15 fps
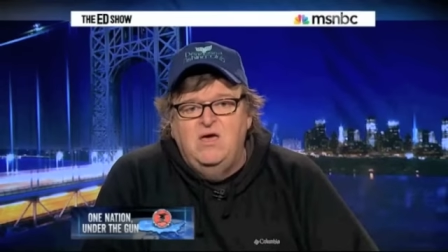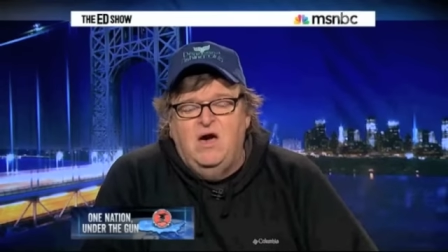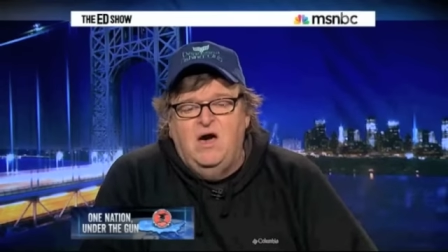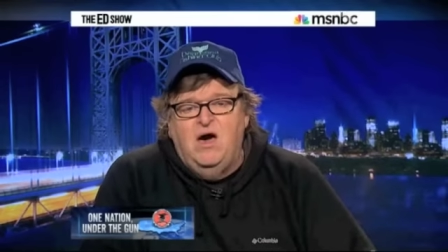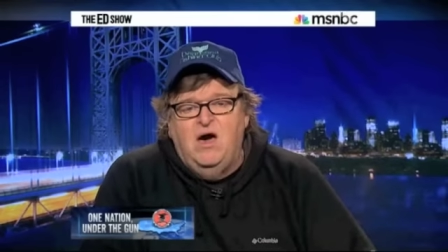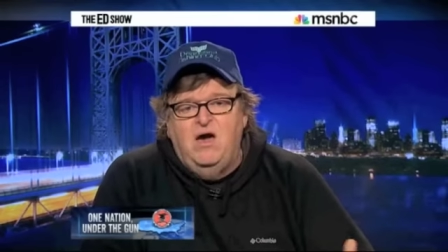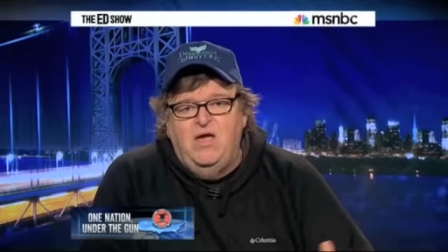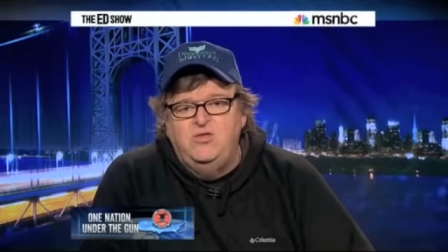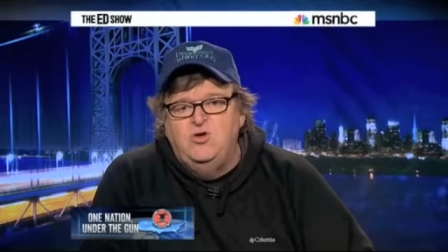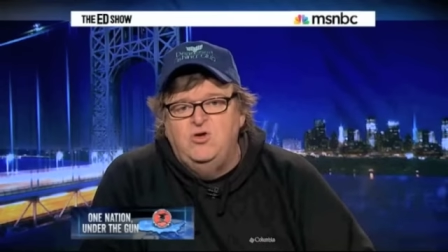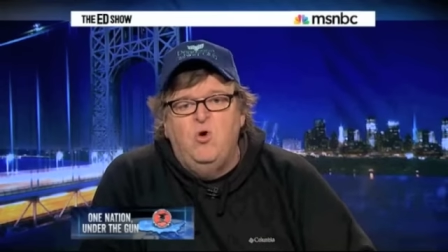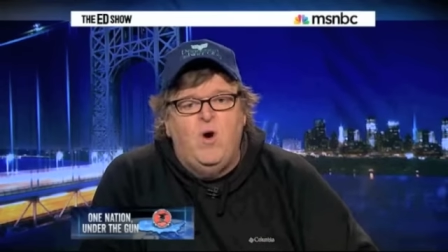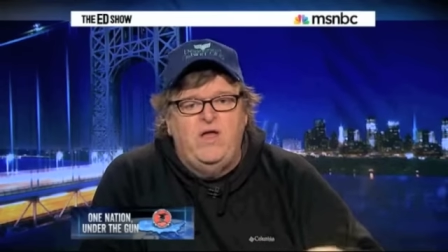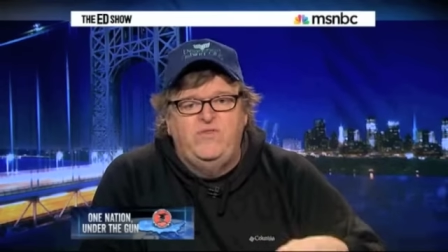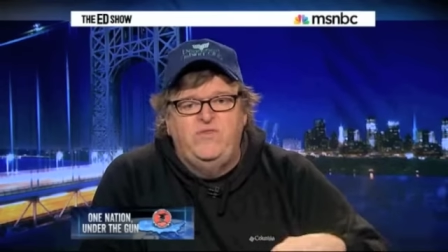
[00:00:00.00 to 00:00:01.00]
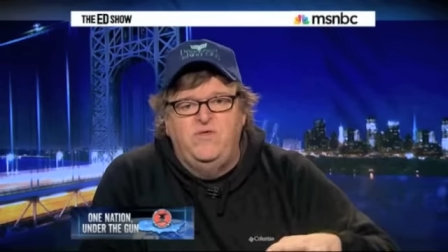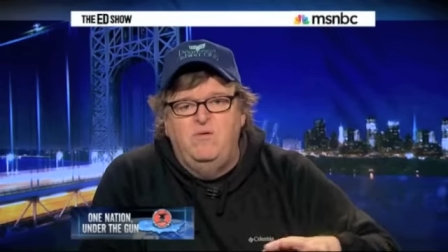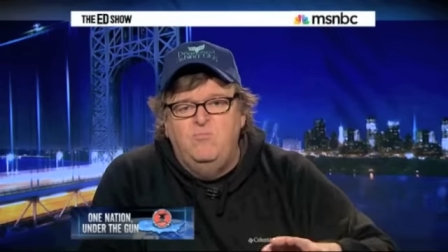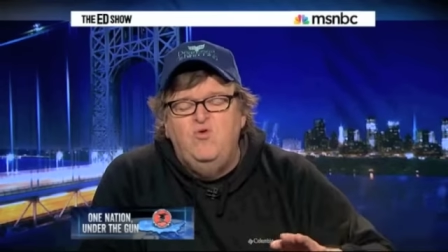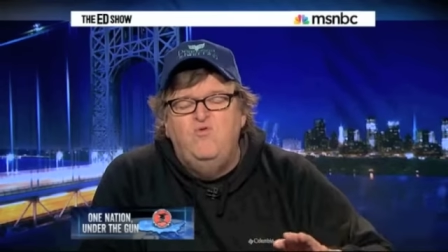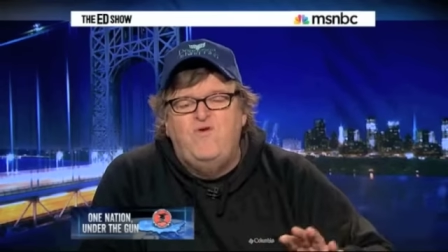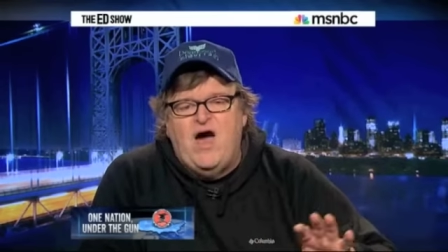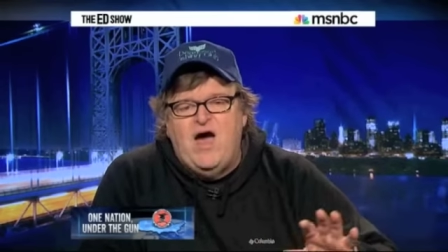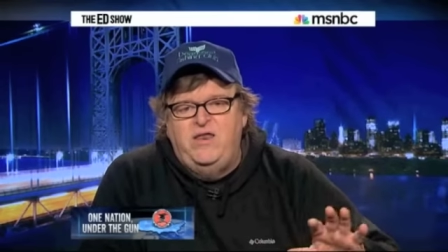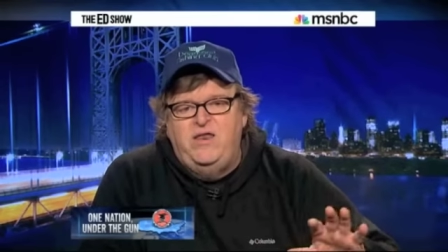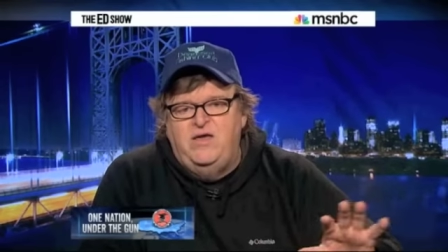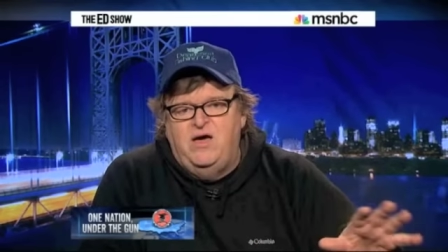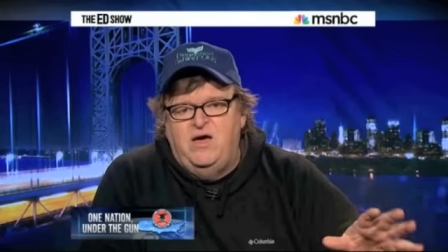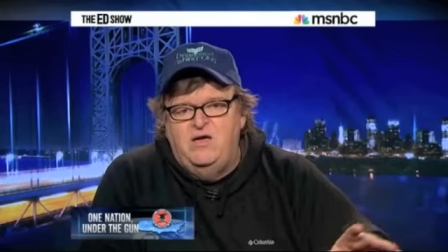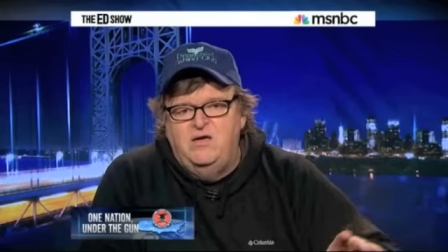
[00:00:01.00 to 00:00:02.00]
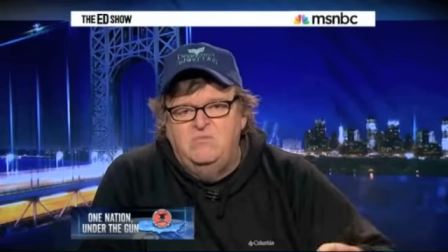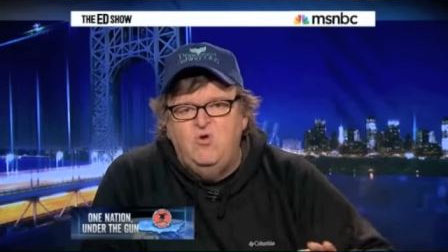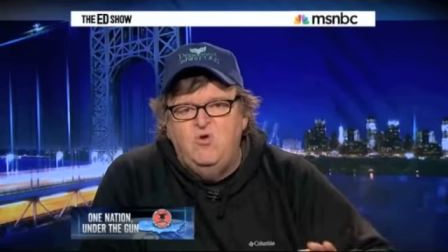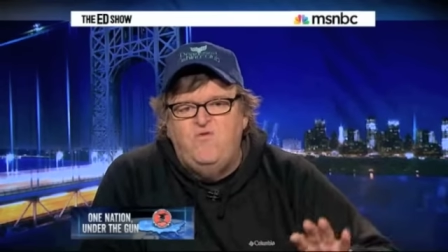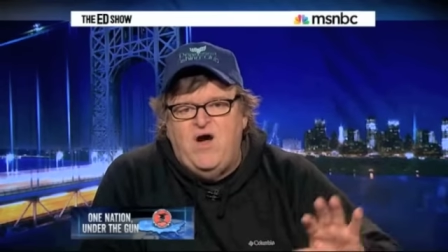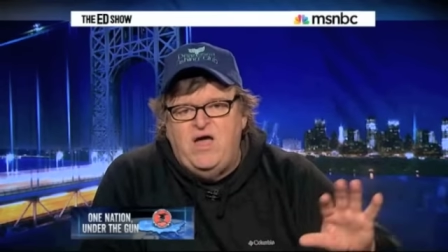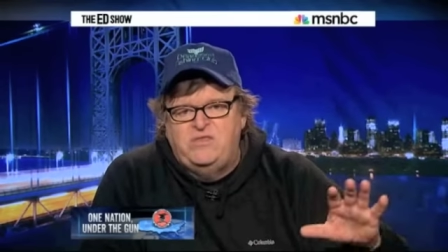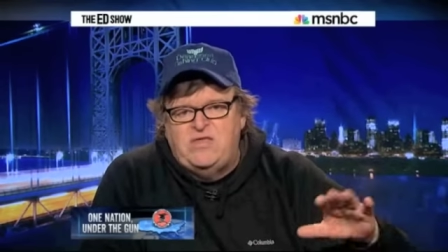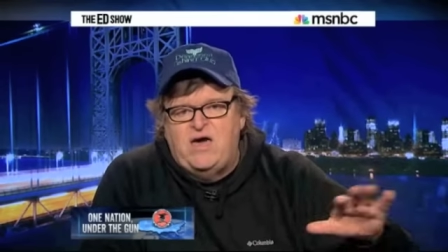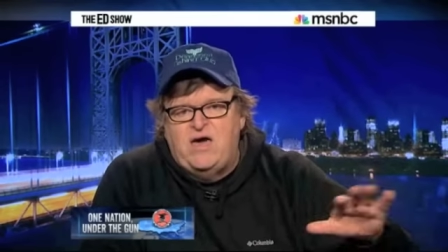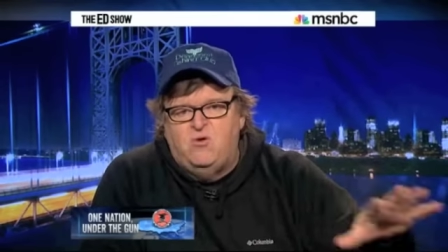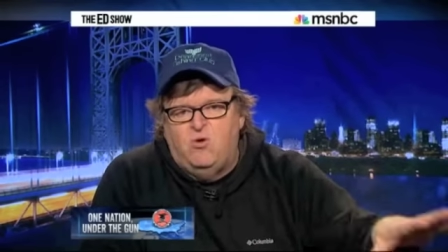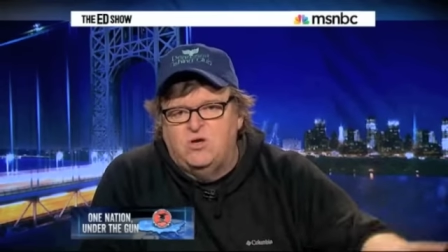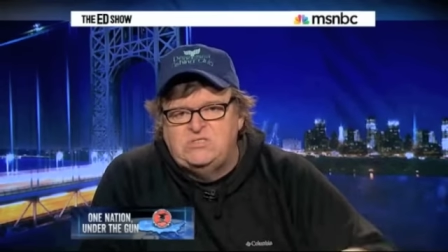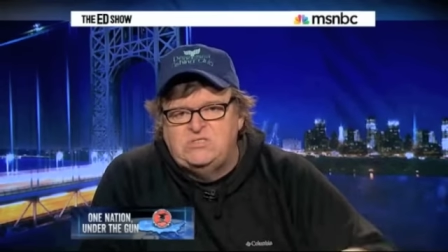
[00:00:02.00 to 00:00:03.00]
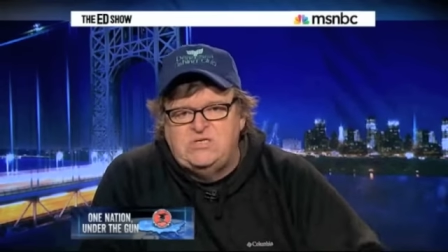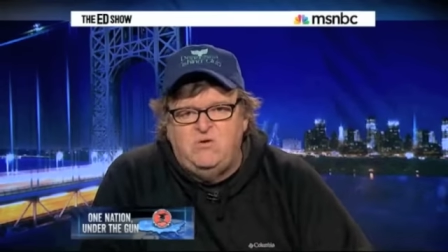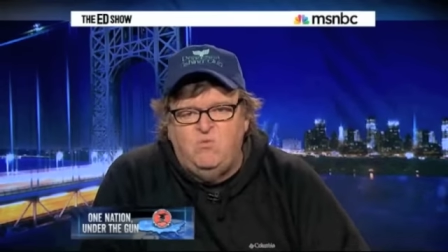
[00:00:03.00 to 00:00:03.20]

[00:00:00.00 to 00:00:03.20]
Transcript: Uh, and you go on the move on uh, moveon.org's uh,